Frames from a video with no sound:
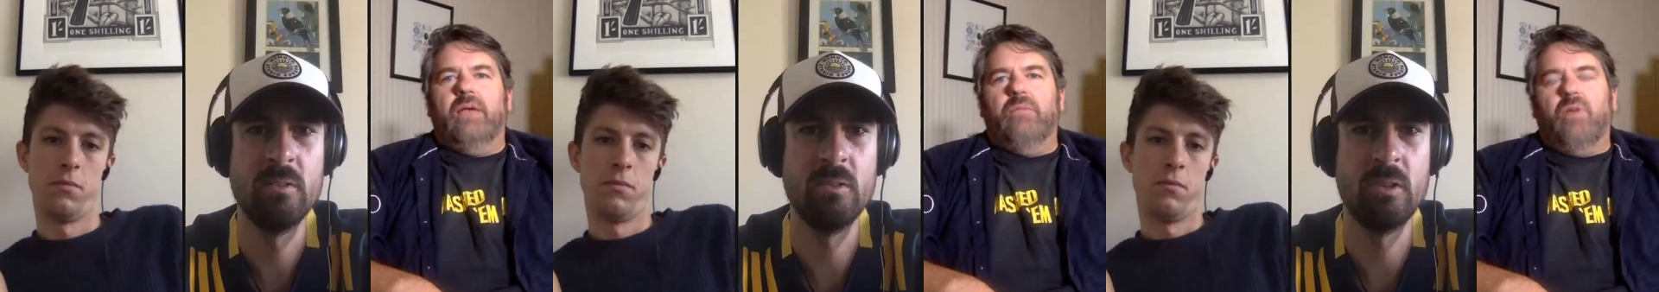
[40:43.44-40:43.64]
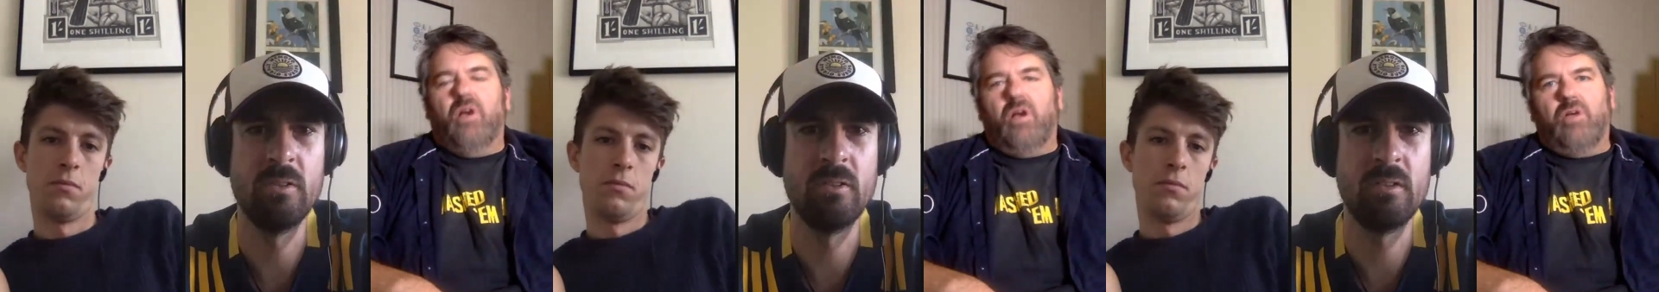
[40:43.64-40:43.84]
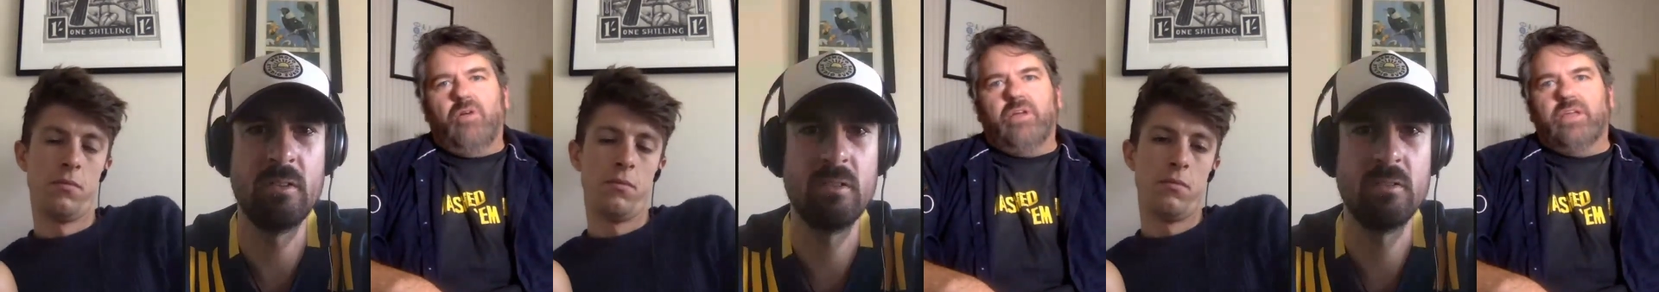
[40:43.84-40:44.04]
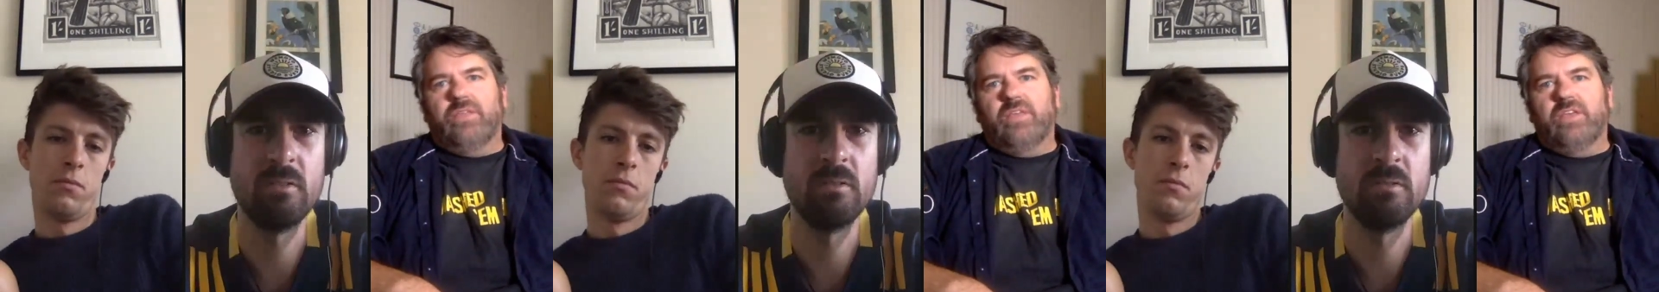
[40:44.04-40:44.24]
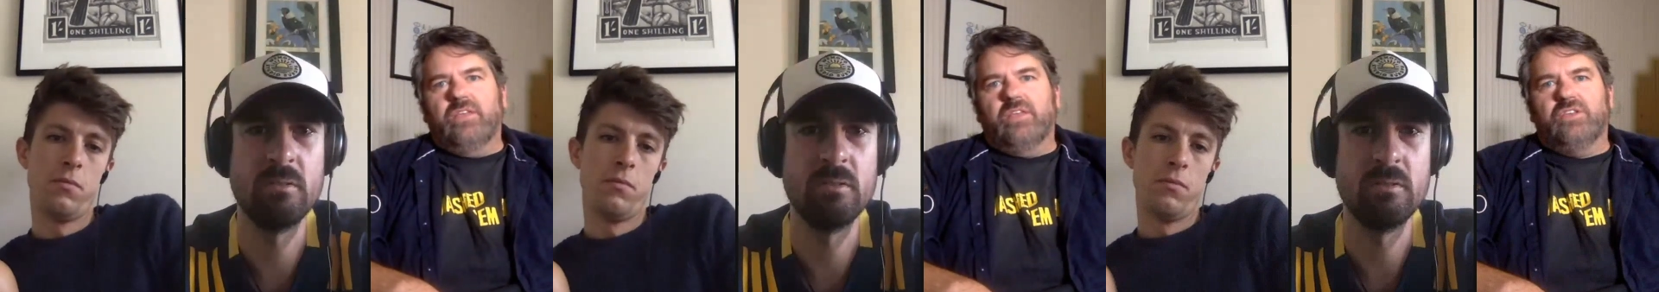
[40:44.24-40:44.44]
Speaker 1: Um,
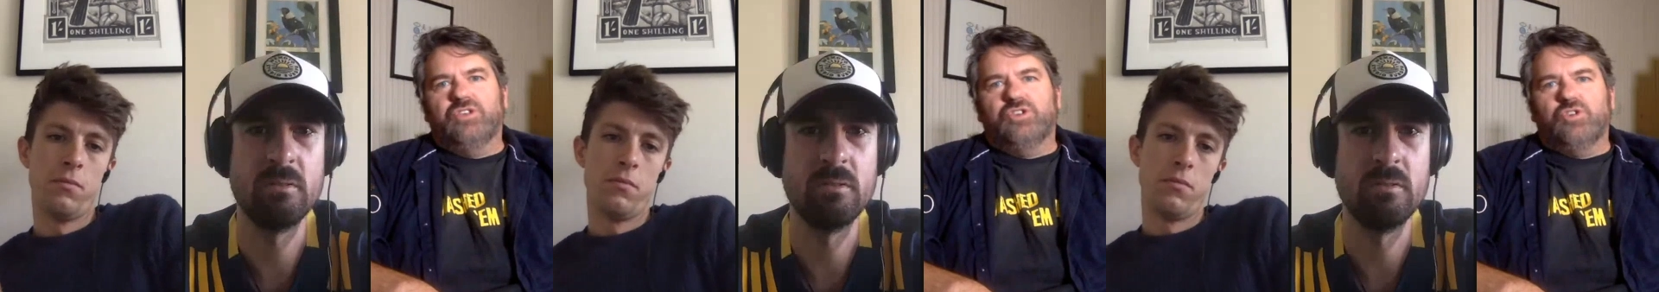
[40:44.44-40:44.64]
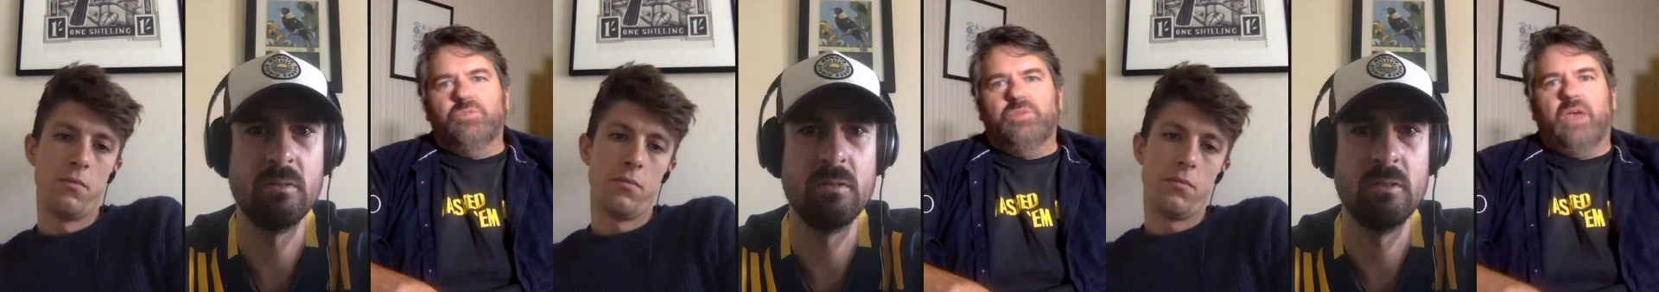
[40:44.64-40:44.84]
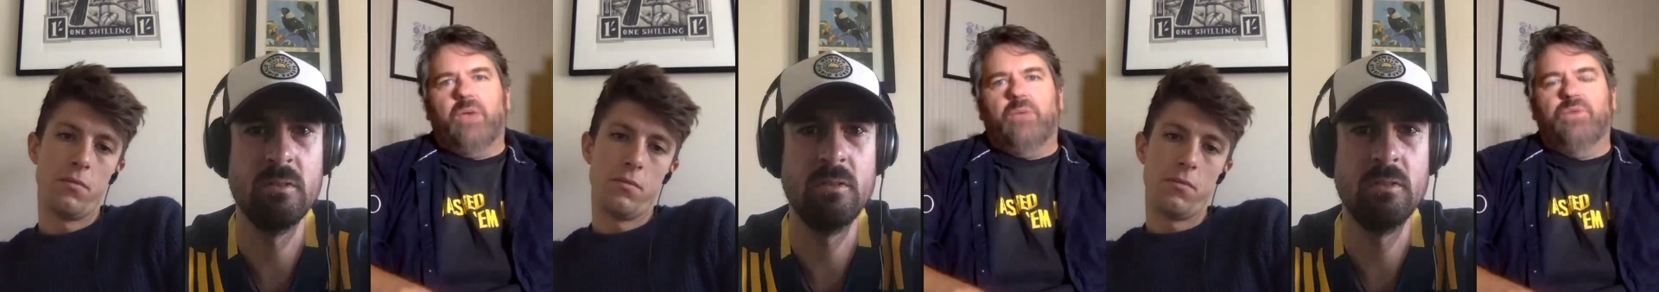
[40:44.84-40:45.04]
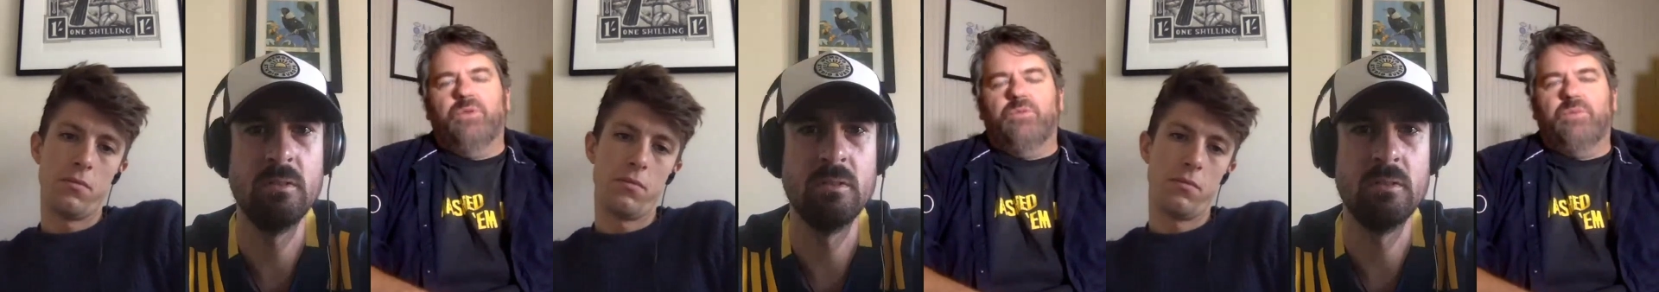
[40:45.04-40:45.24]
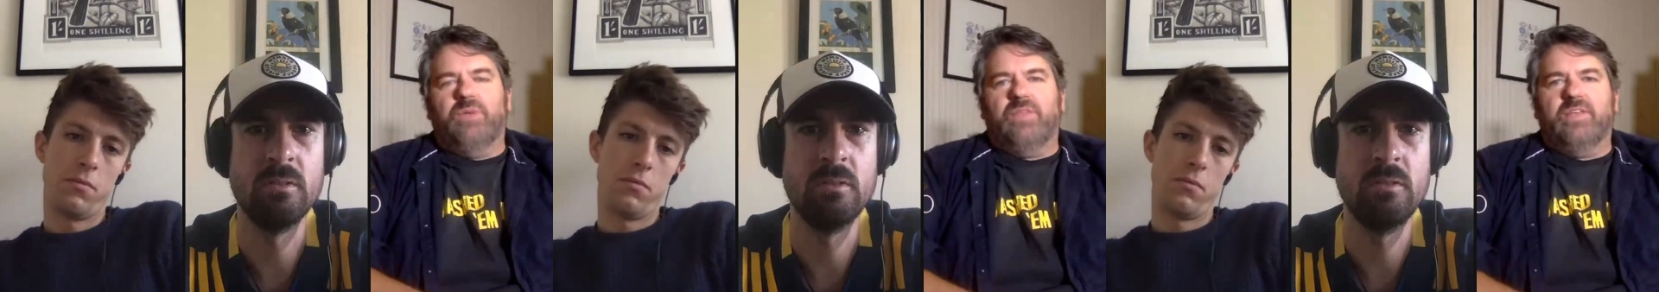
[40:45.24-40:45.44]
I reckon they, they should be
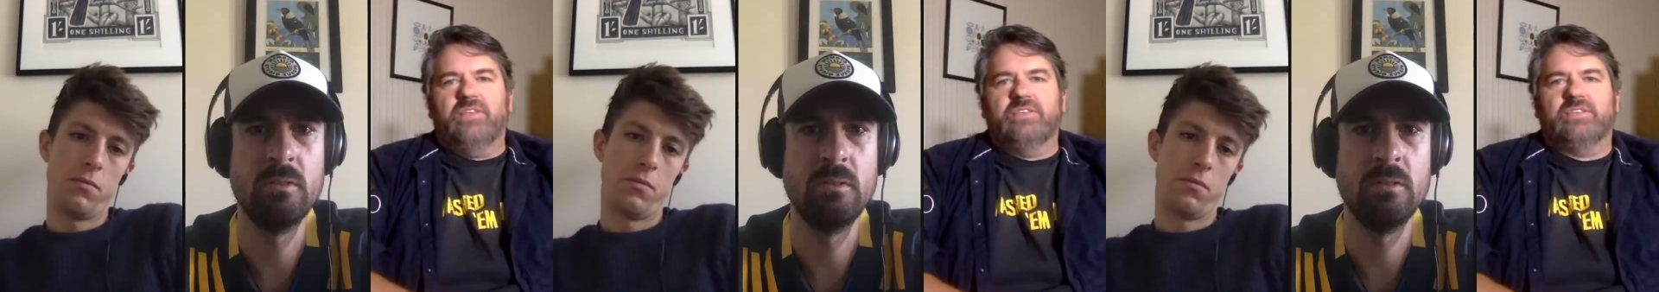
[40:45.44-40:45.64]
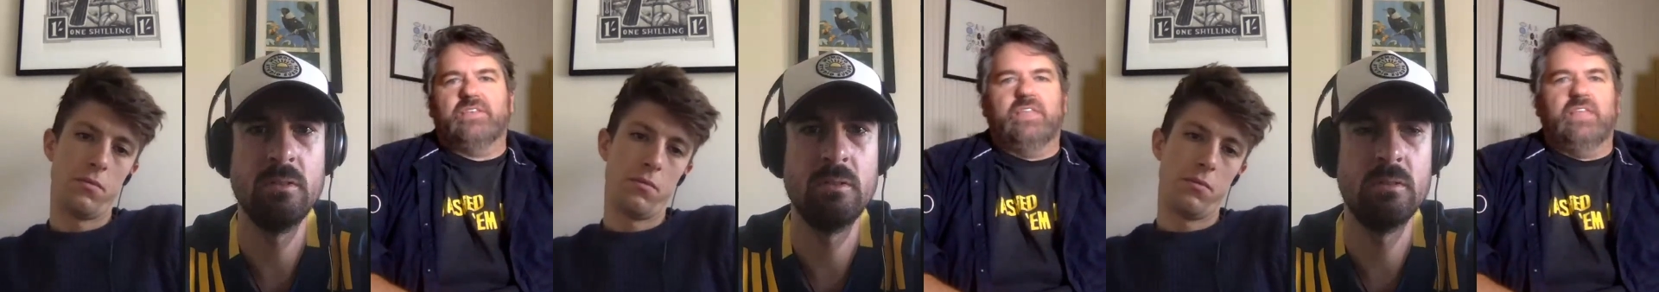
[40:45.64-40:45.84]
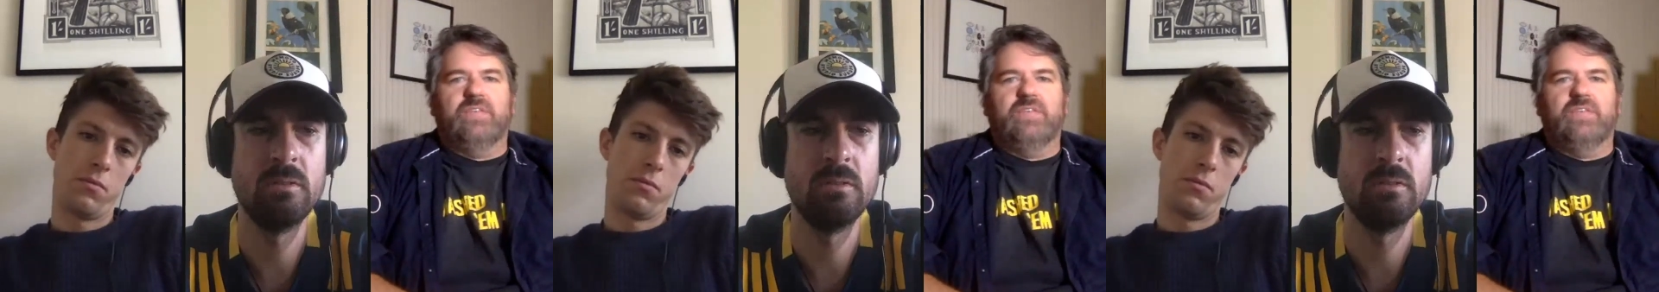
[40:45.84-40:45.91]
able to, but they're